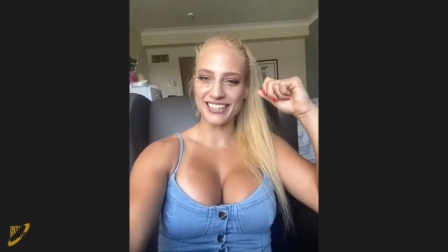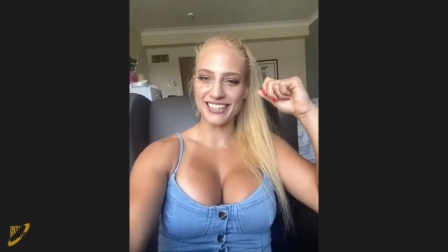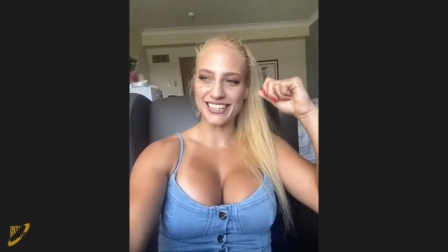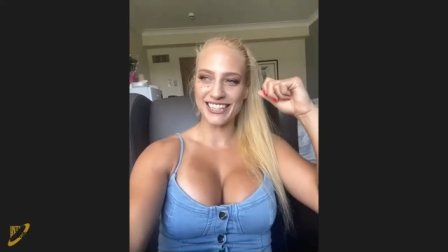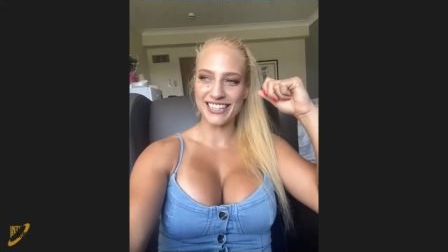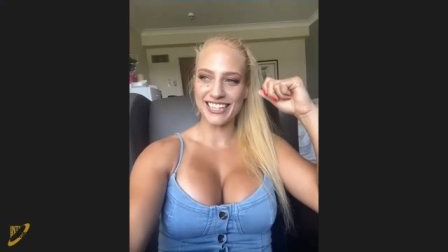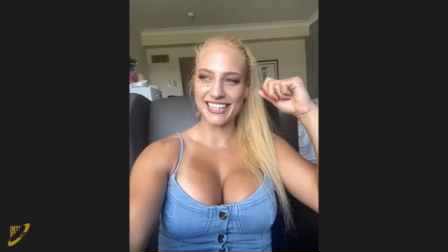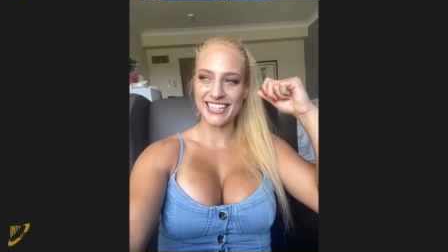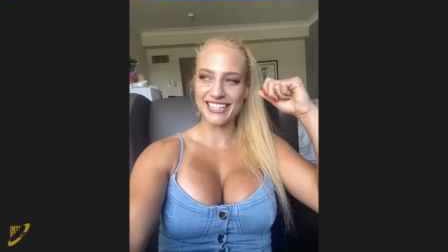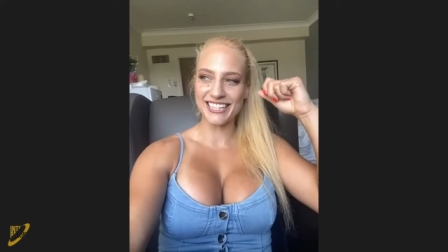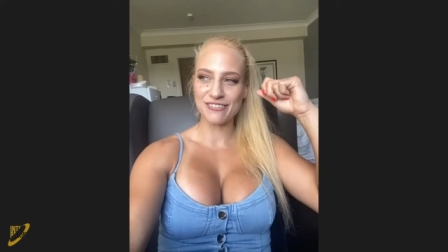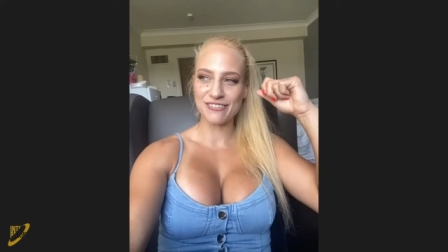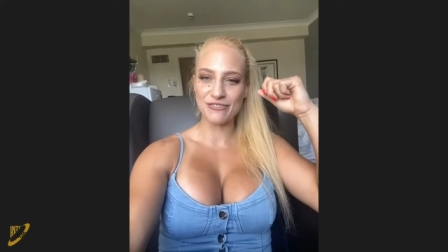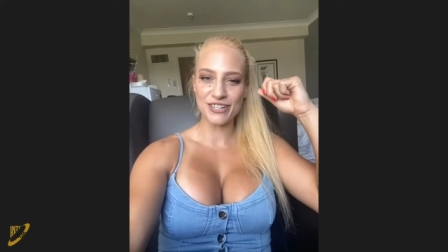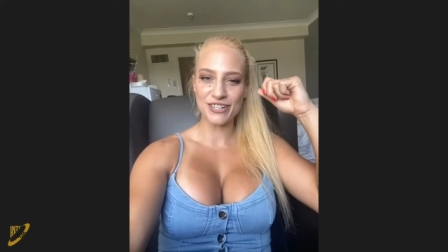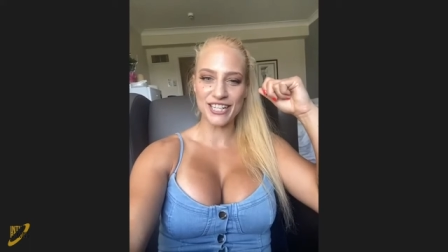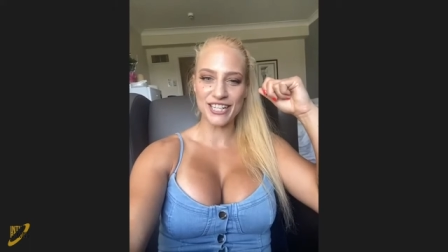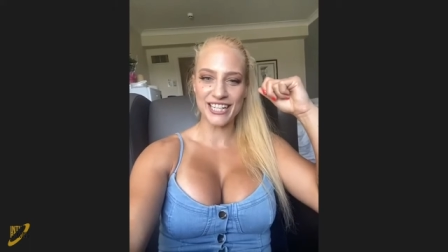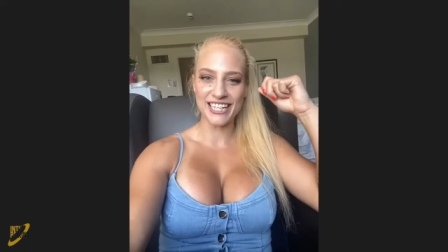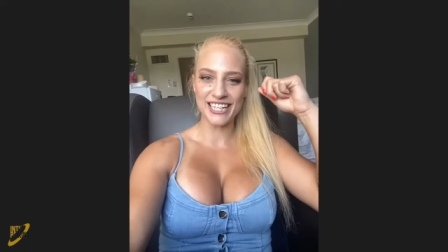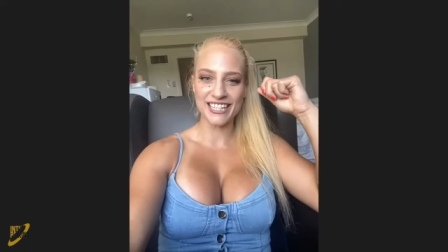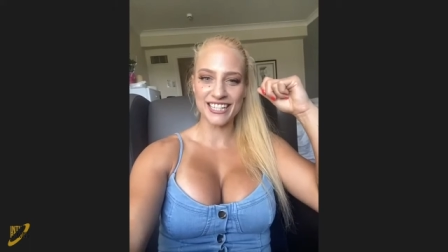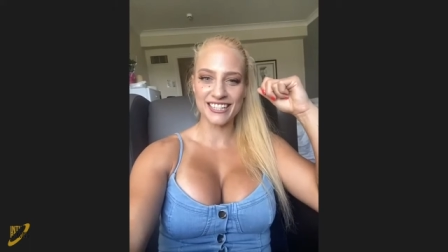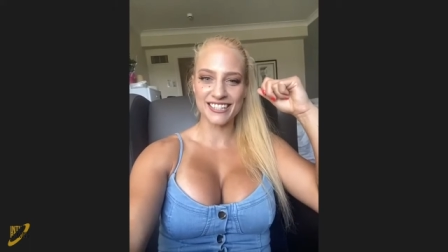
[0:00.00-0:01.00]
it is what
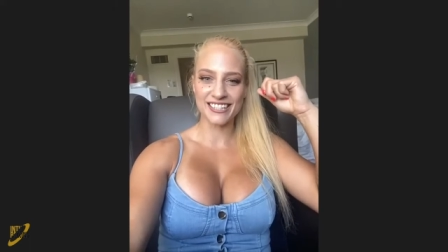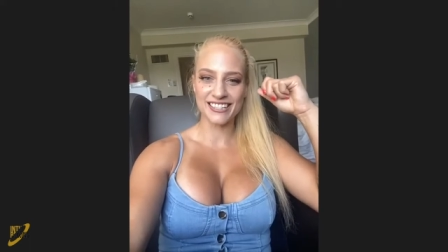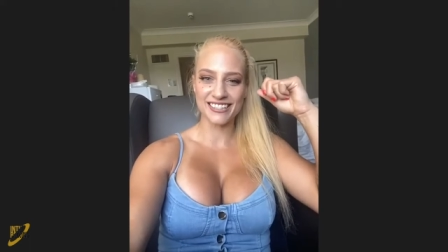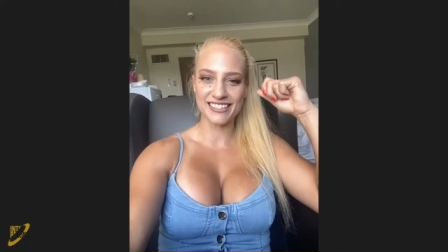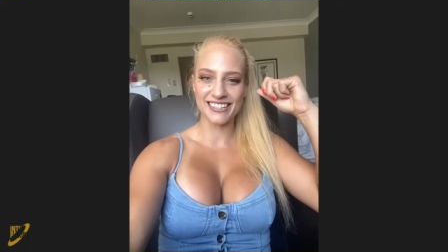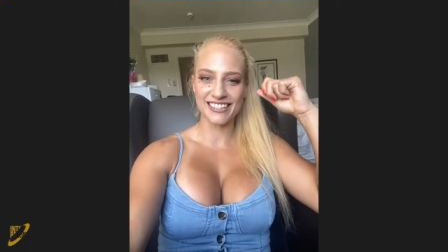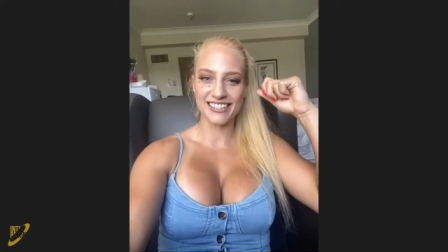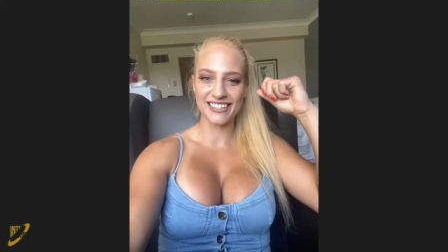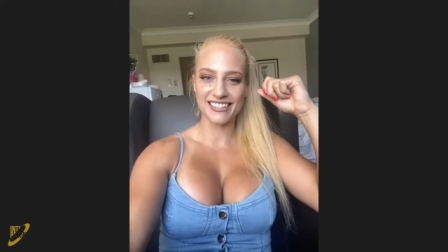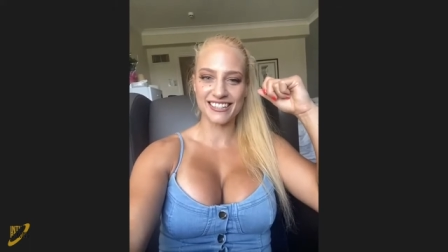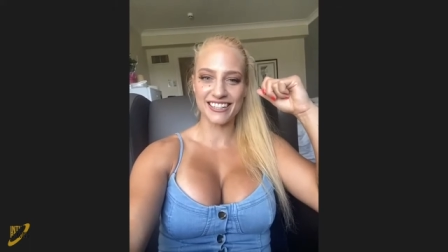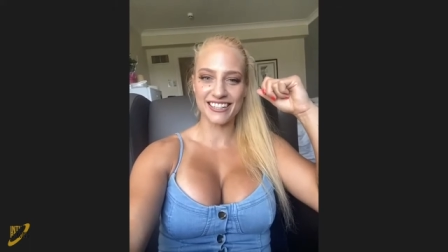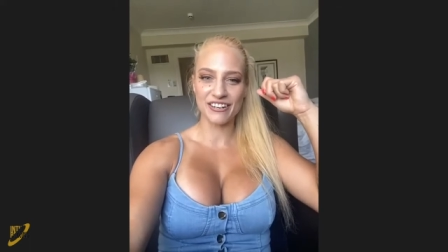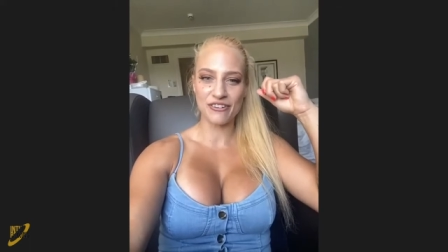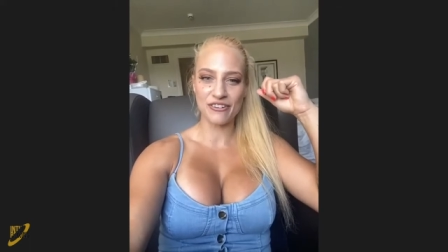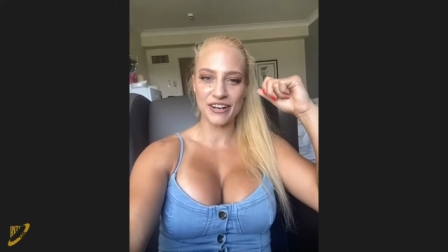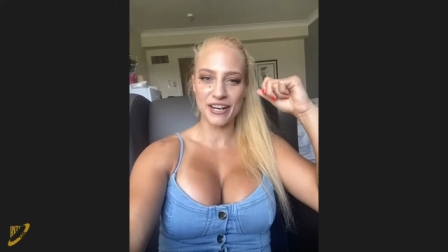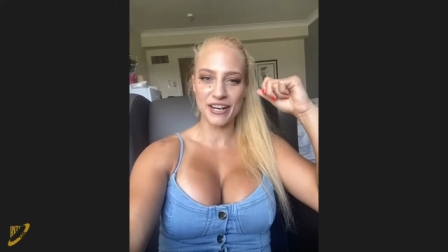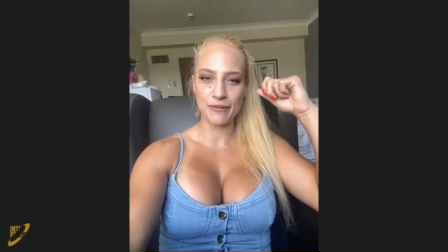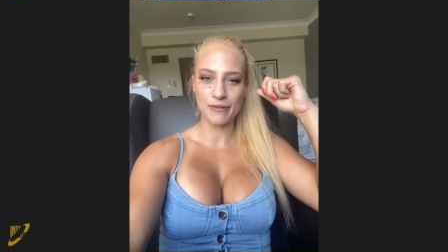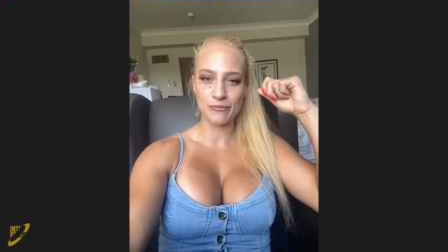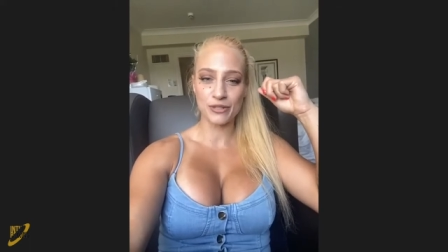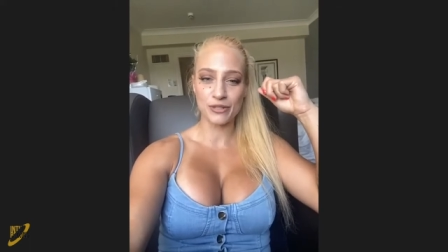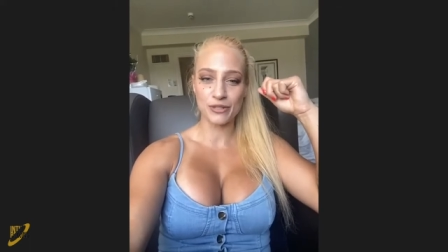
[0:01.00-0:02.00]
it is, and here I
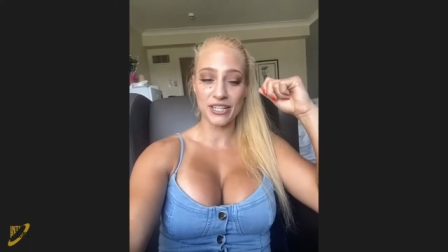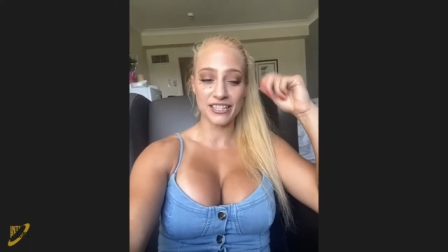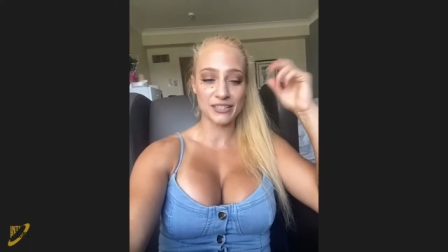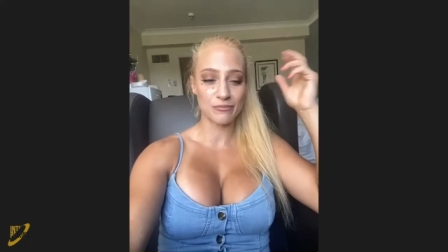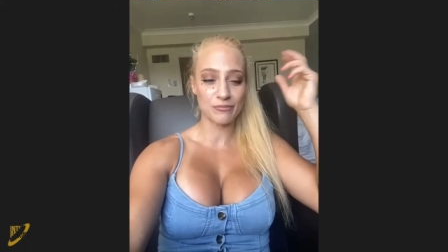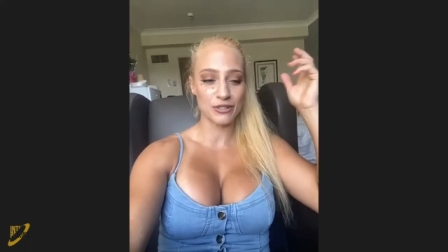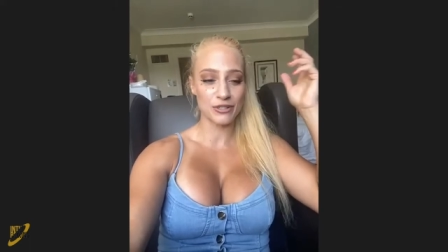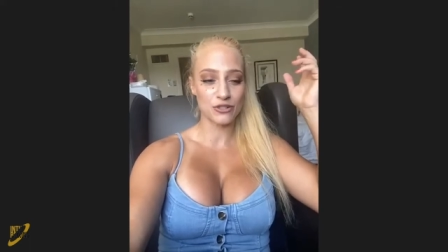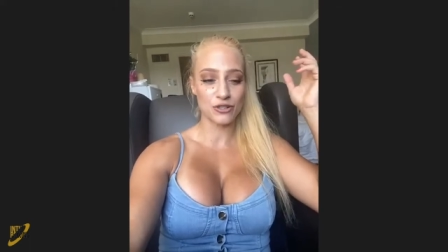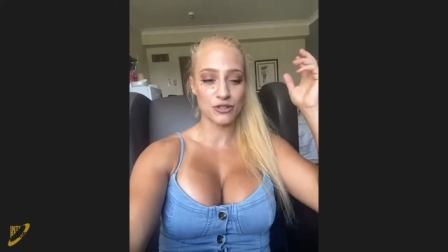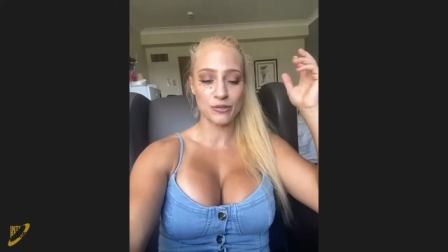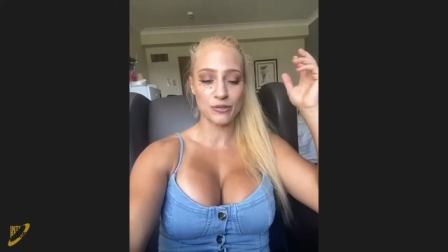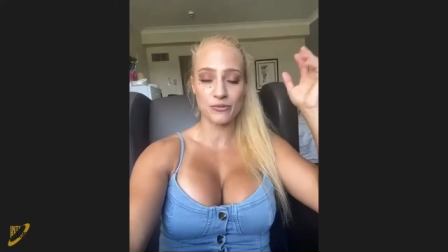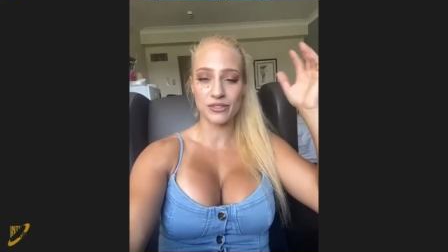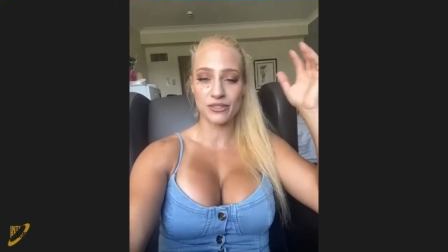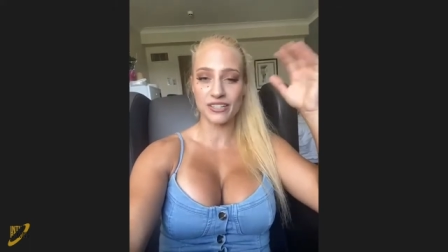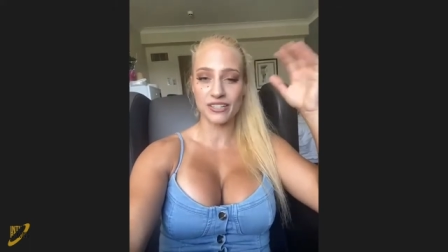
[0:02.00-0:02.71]
am chasing my dreams,